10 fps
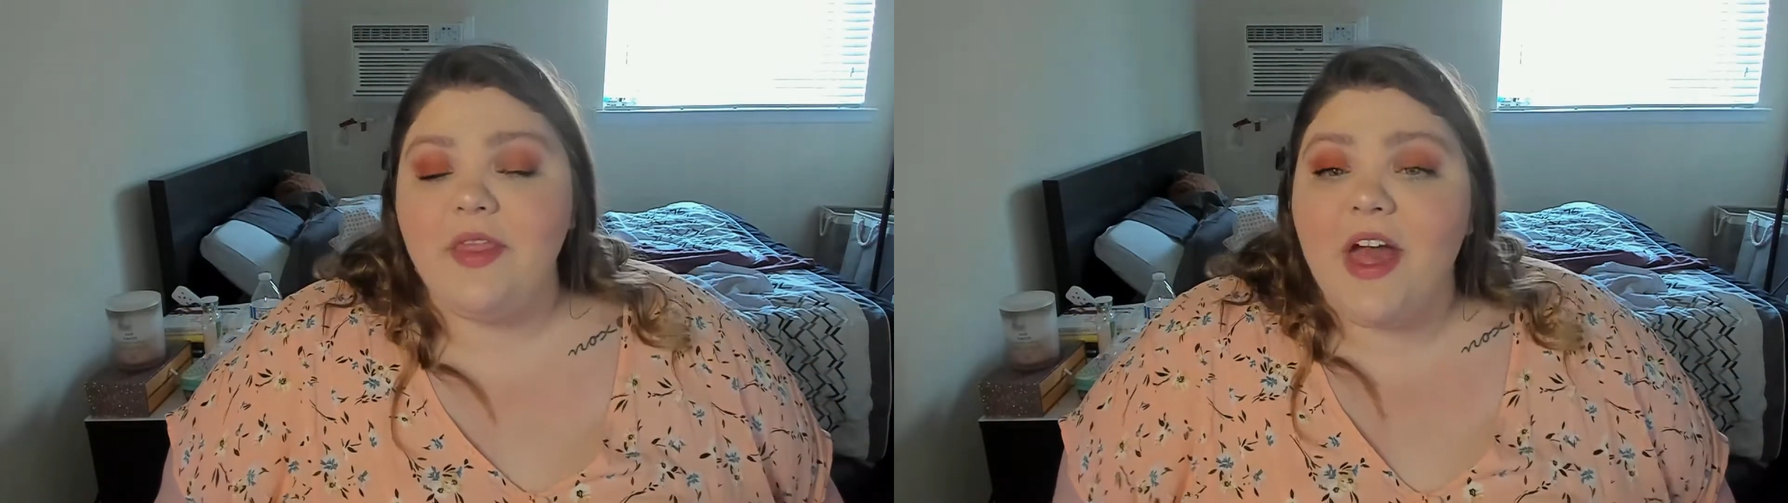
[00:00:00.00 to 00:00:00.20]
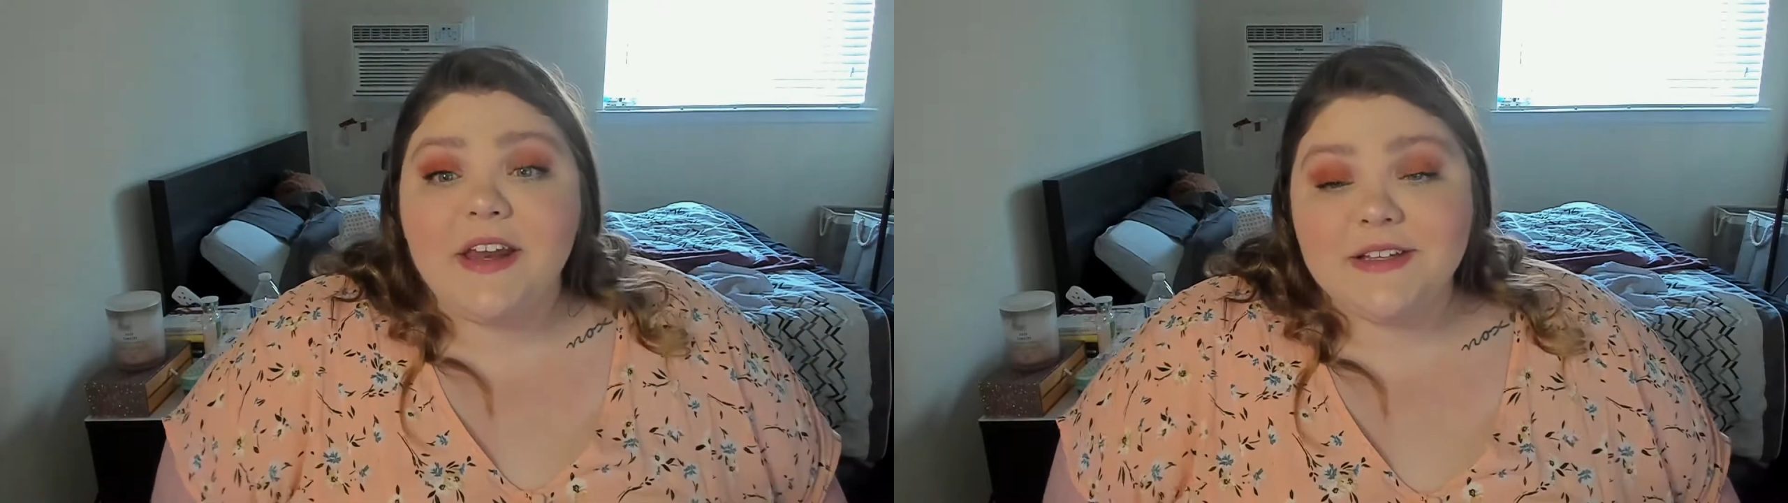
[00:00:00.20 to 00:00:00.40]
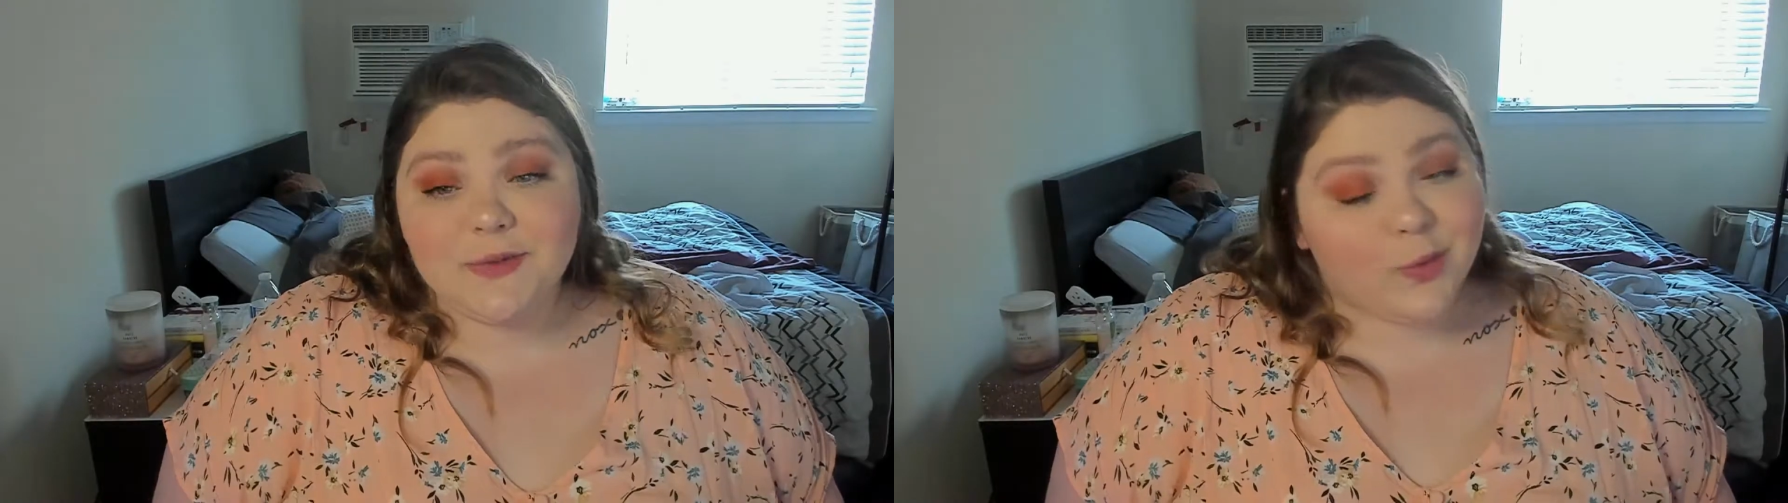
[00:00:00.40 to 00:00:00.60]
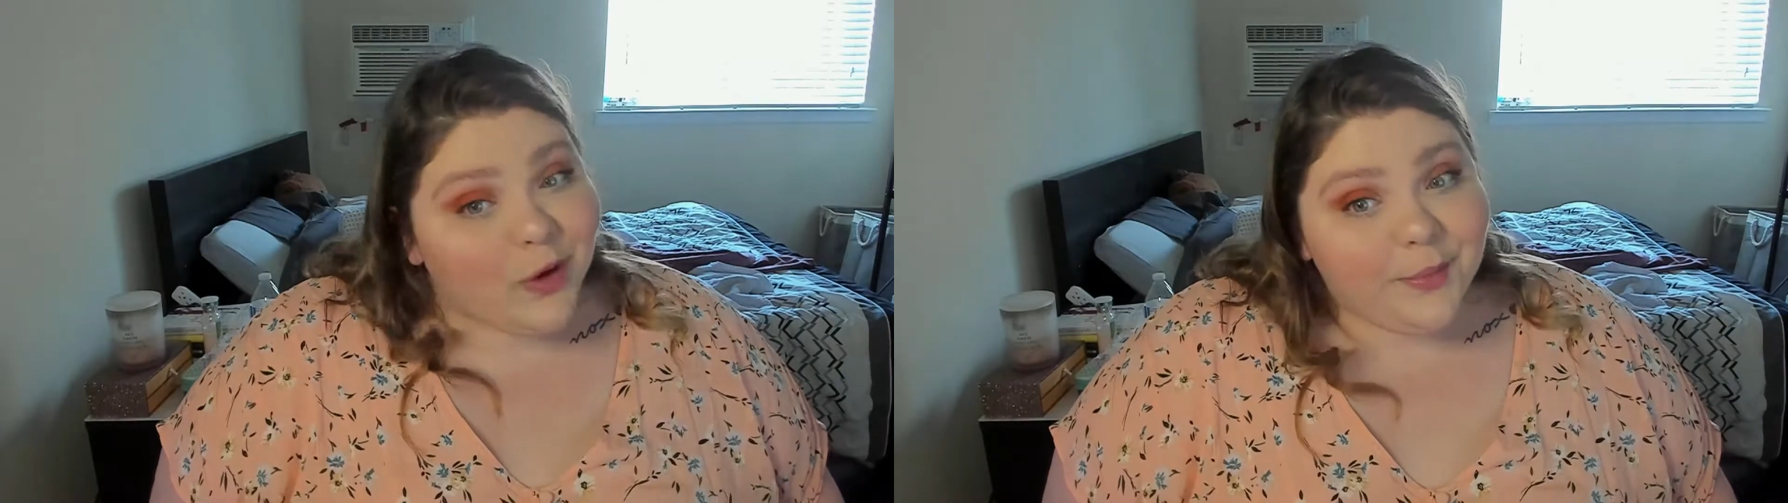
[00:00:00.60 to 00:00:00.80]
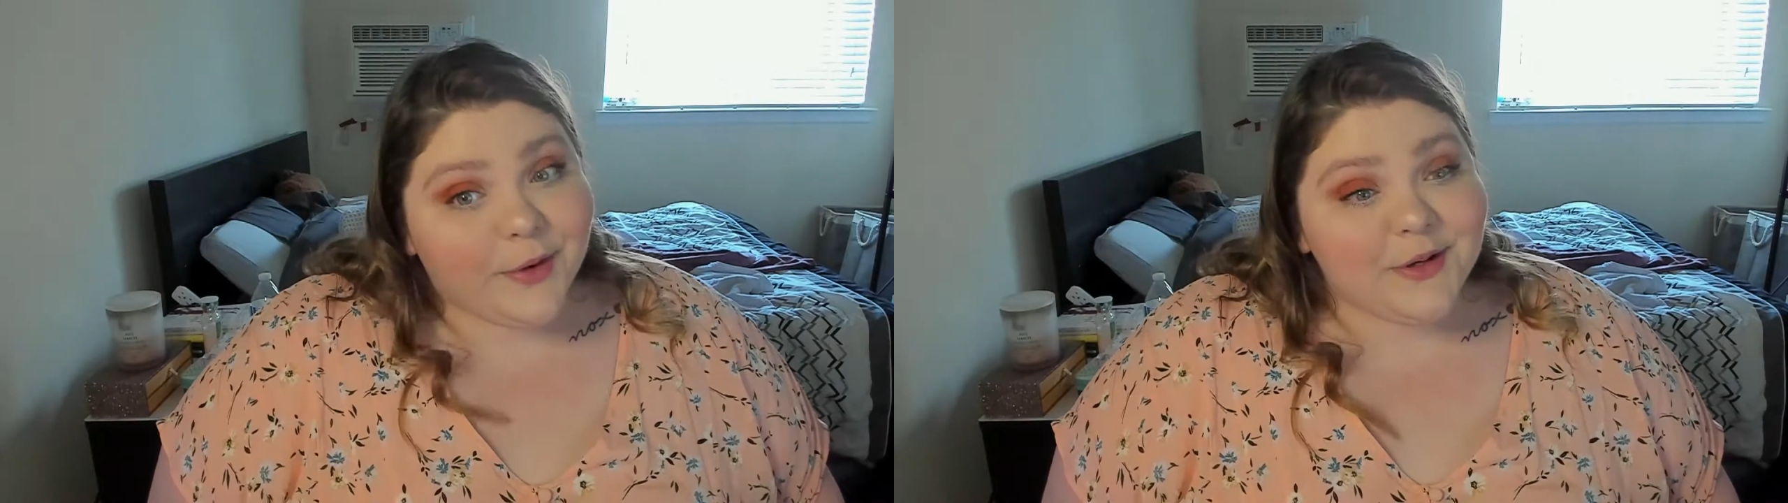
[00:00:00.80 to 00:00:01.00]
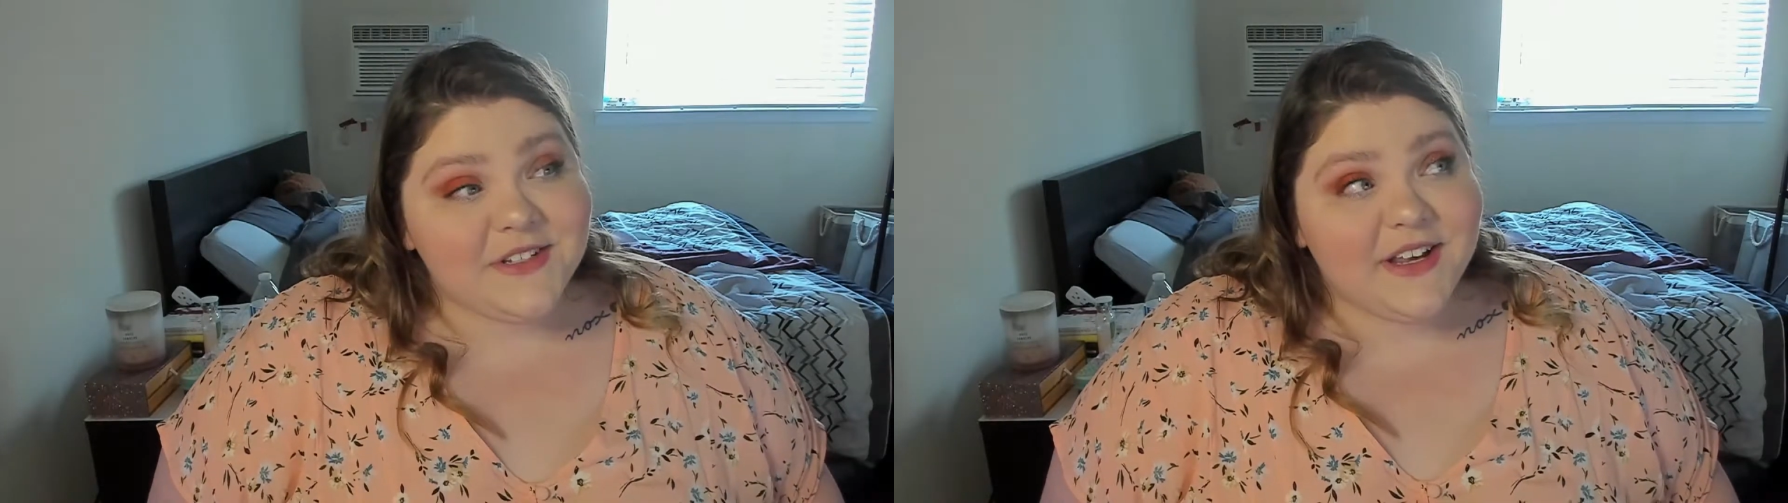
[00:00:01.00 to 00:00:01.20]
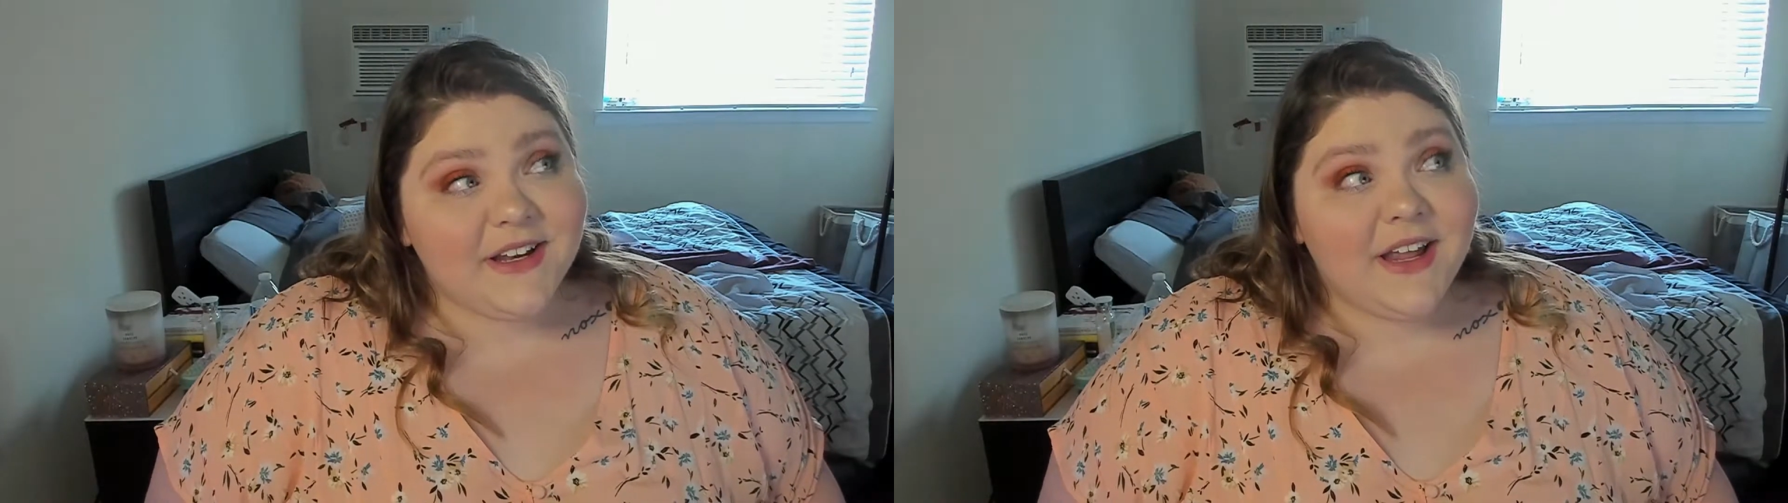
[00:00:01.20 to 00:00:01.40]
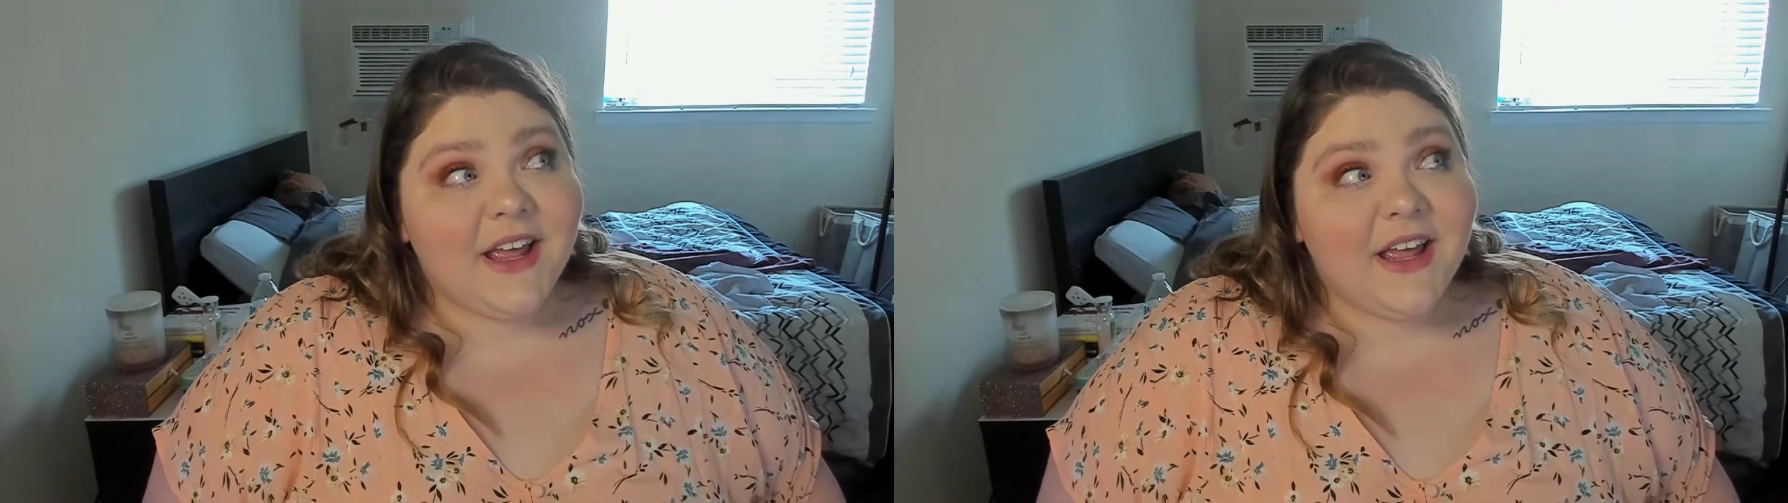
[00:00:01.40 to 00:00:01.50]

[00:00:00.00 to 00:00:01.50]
that is one person